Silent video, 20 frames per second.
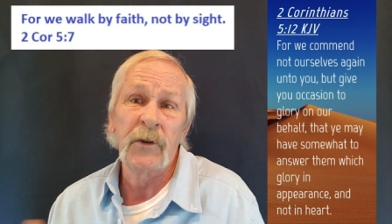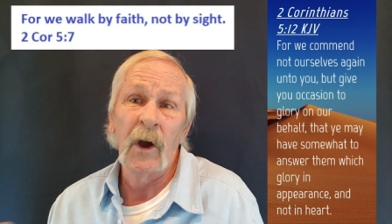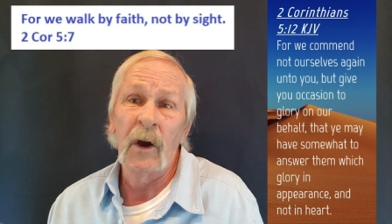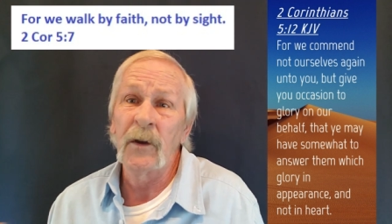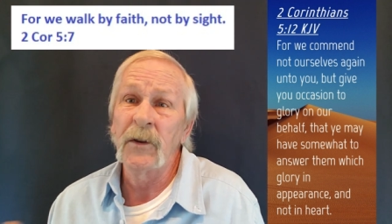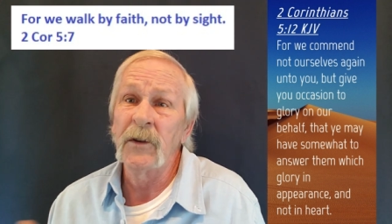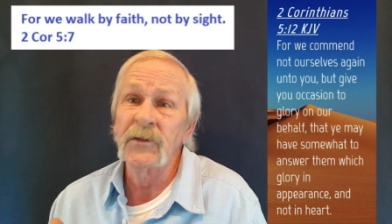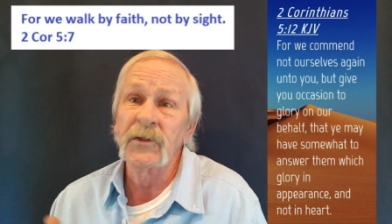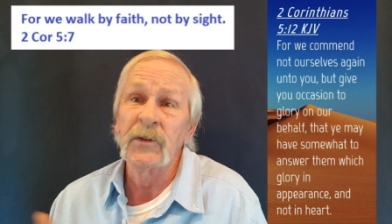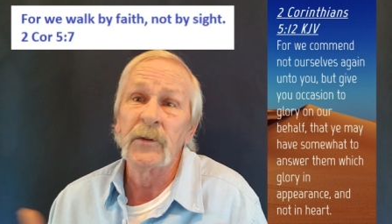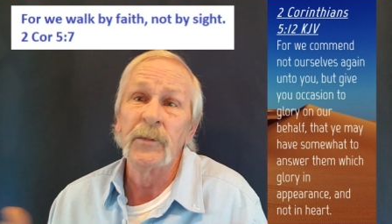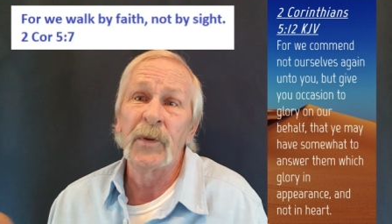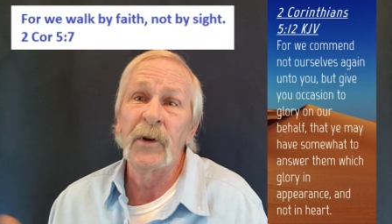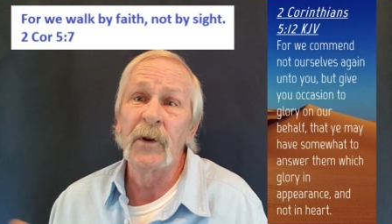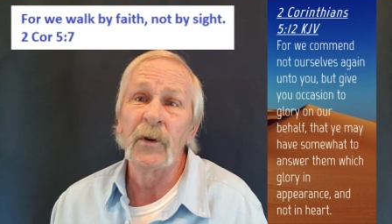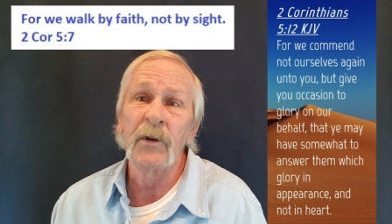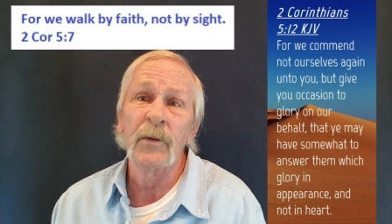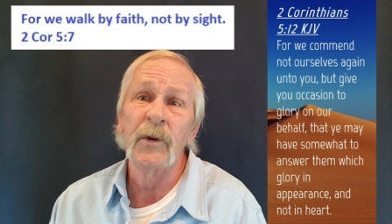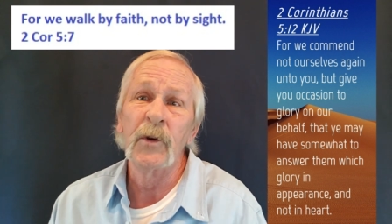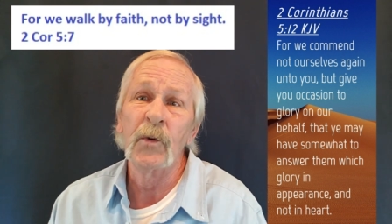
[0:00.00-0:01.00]
God doesn't
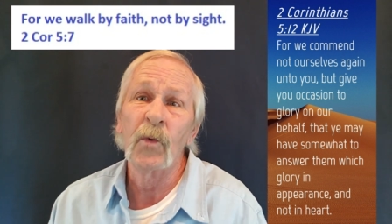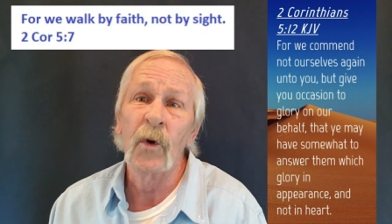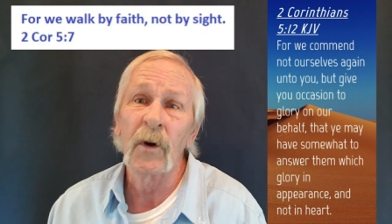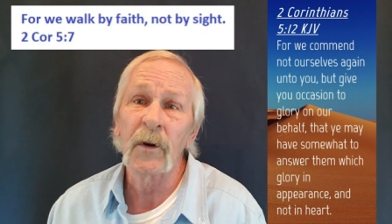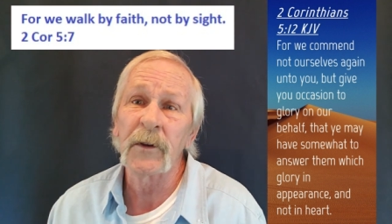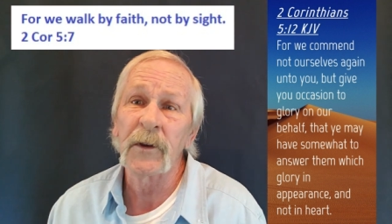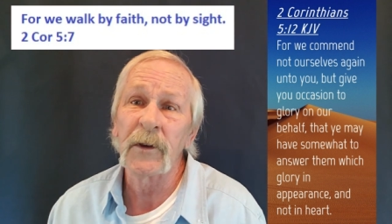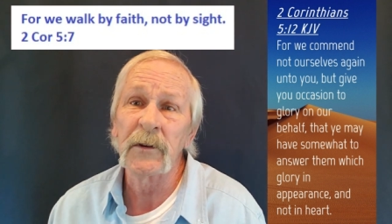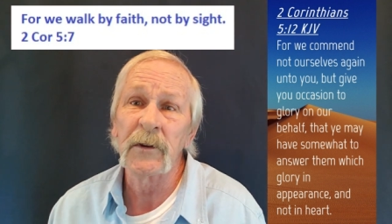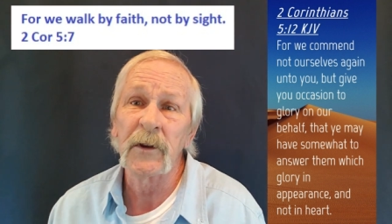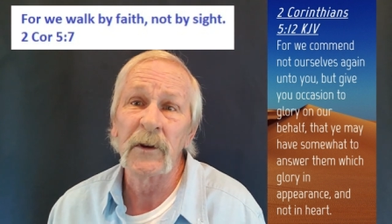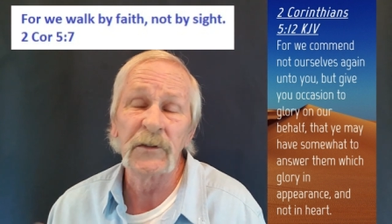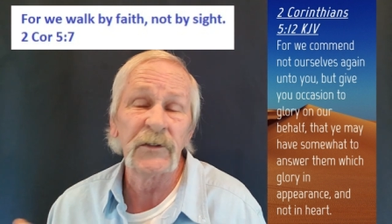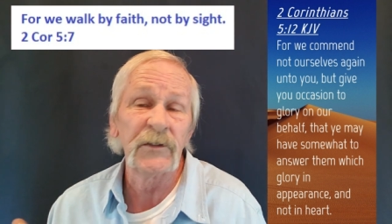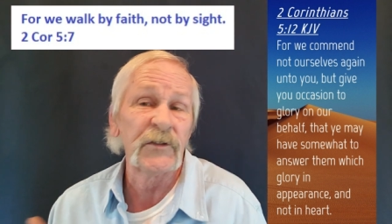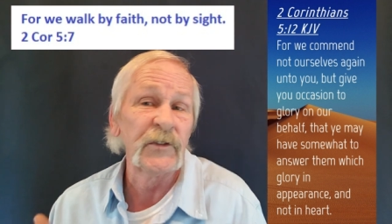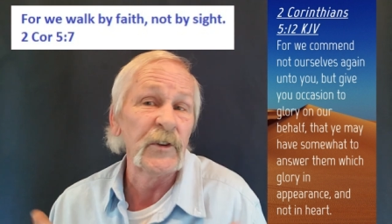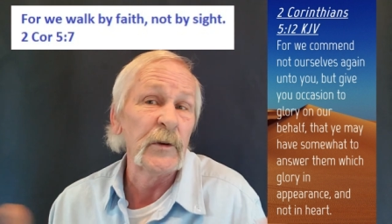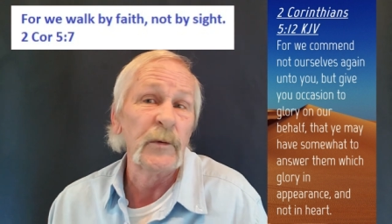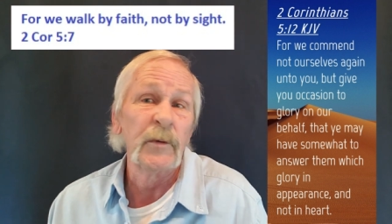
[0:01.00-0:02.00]
appear to be working, doesn't
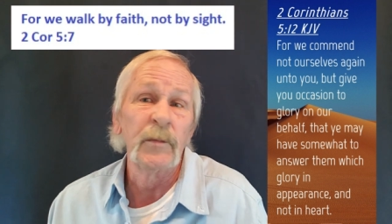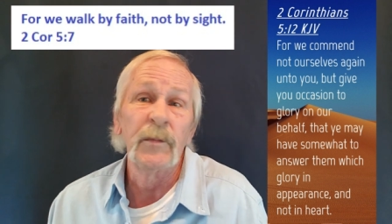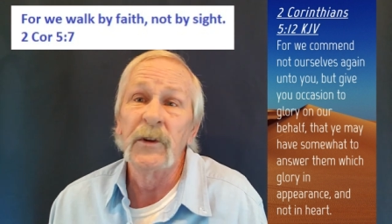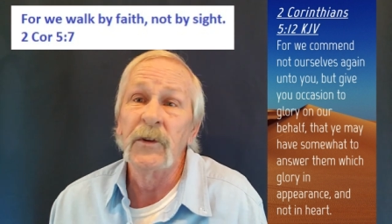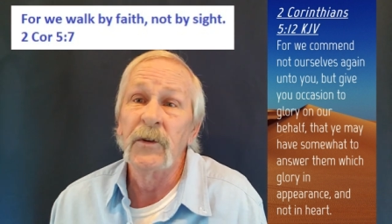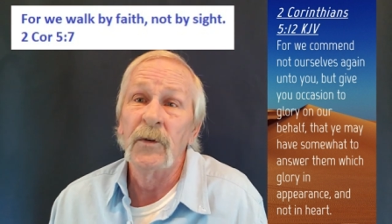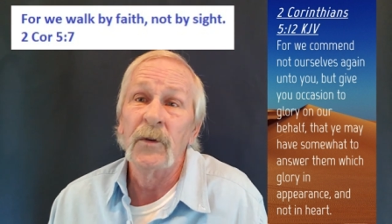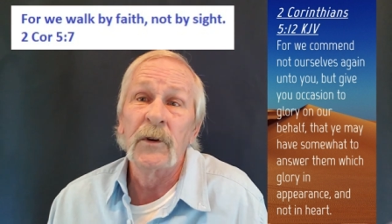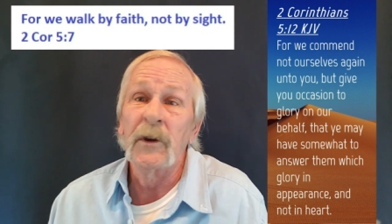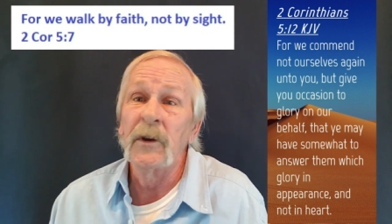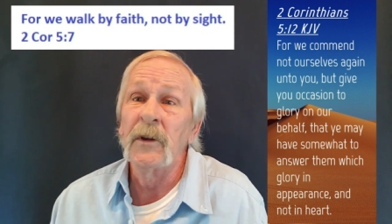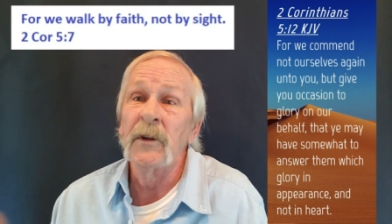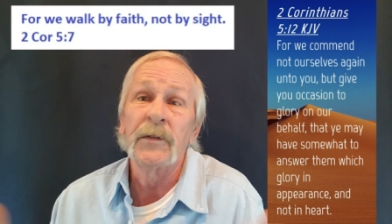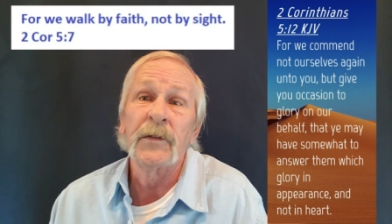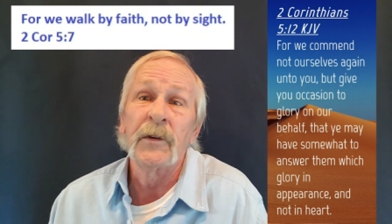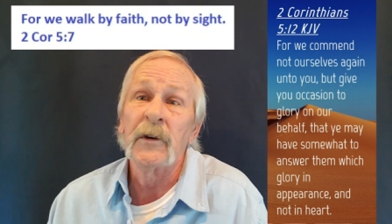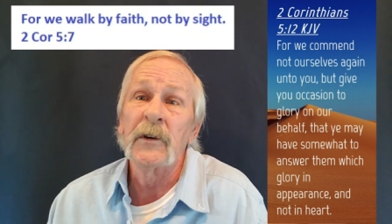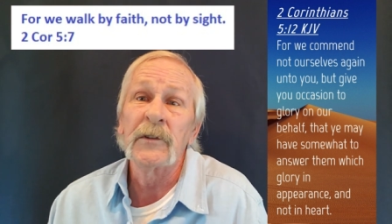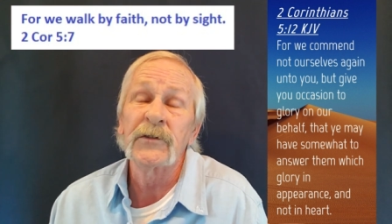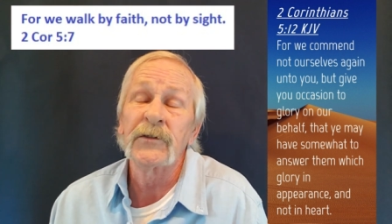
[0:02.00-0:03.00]
seem to be doing
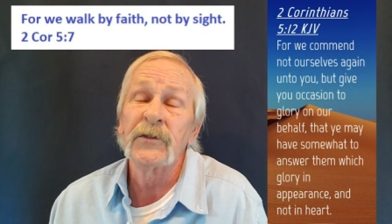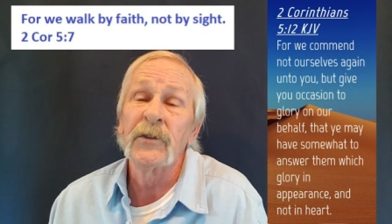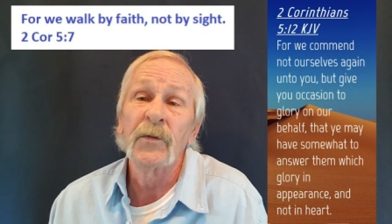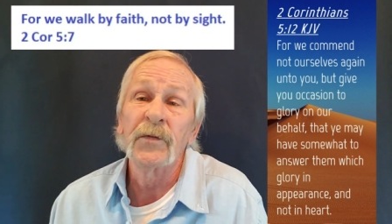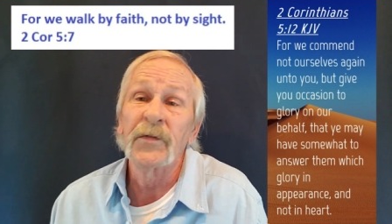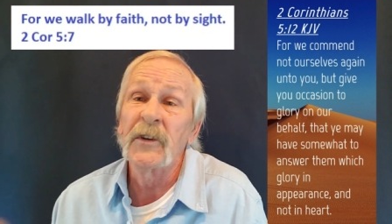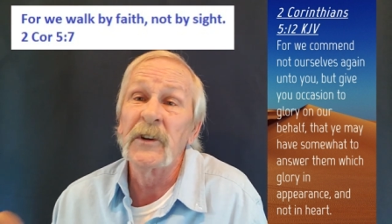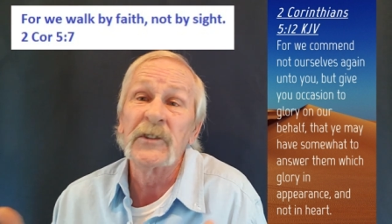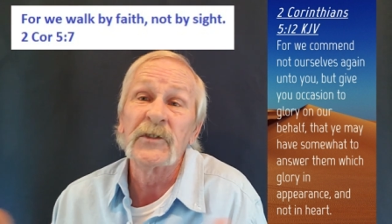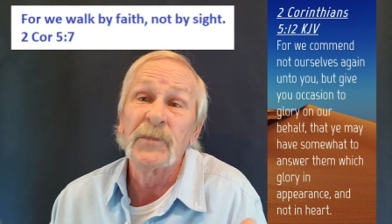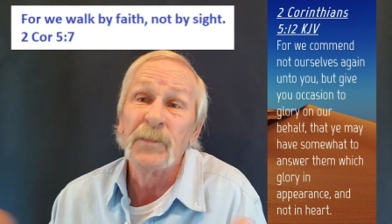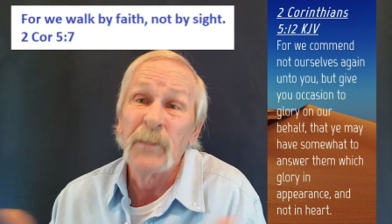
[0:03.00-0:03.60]
anything, so things